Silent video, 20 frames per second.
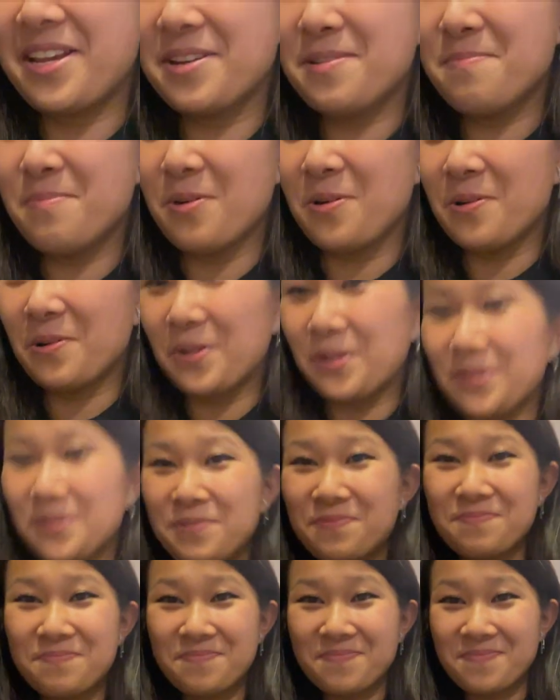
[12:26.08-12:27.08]
in a bowl,
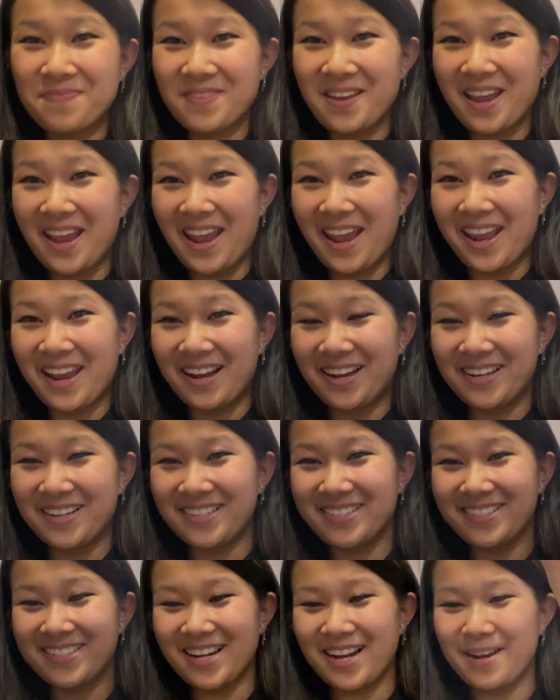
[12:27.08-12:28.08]

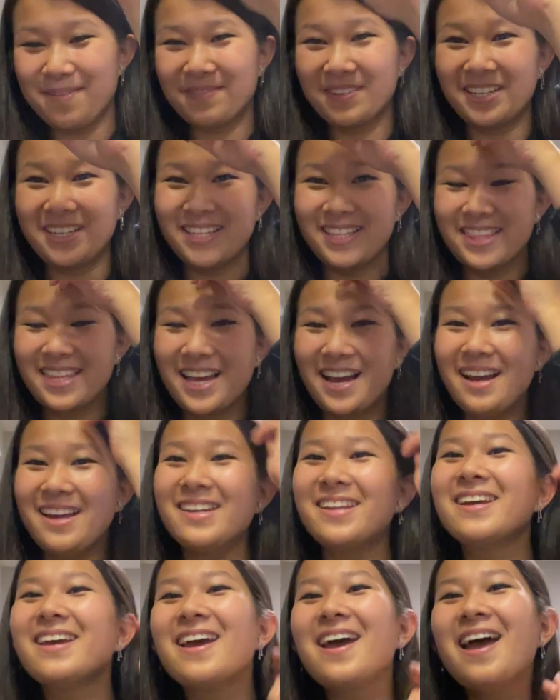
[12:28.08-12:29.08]
and I'm gonna eat that.
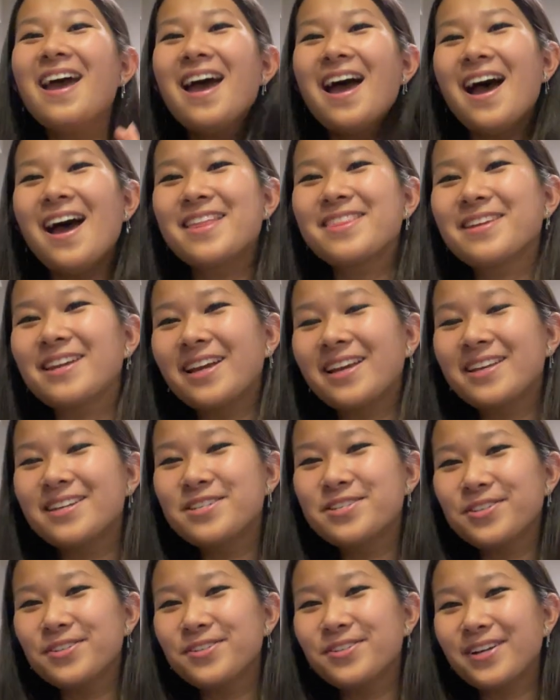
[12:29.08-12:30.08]
And then I can
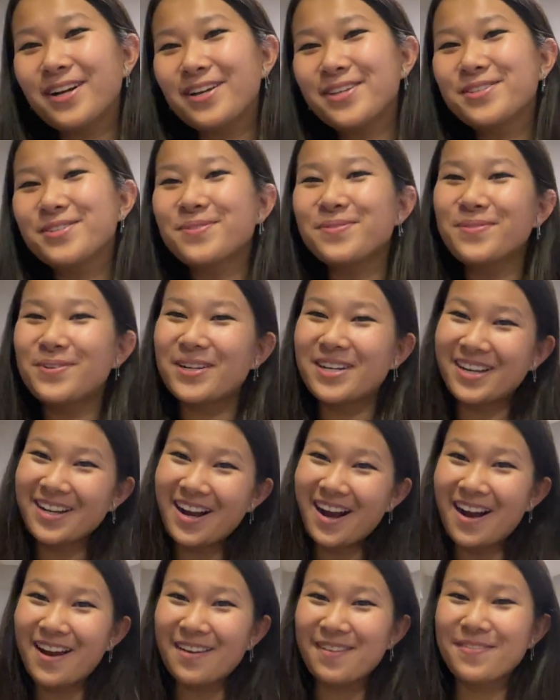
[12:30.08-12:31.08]
show you guys what I
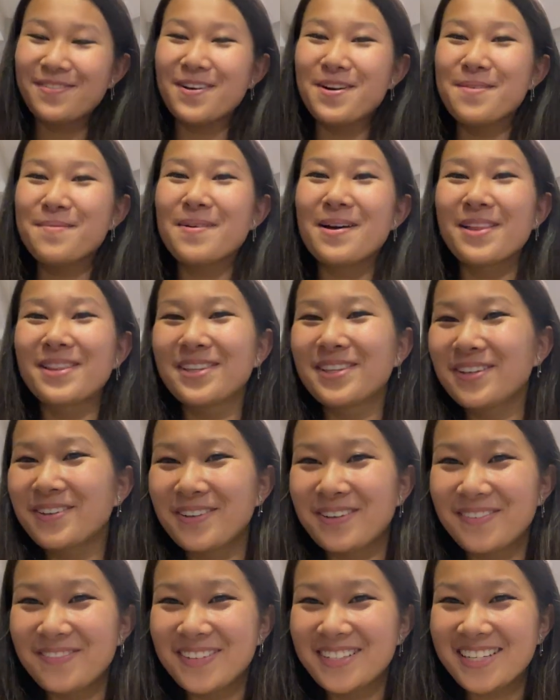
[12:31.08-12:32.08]
got from
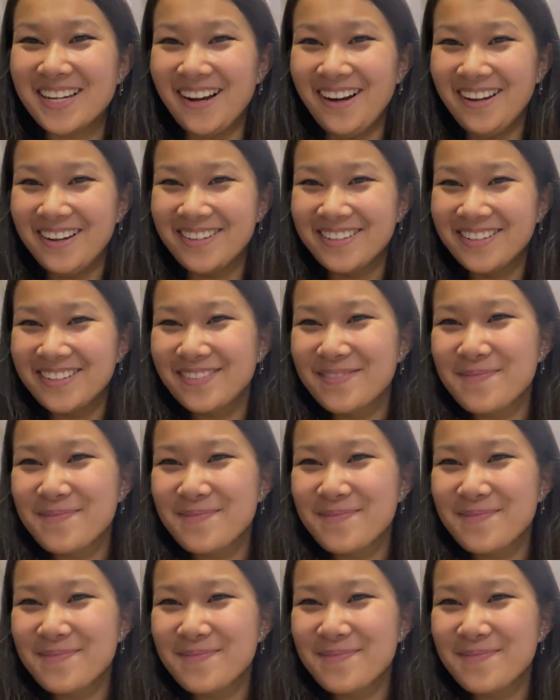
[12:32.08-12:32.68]
Louis Vuitton.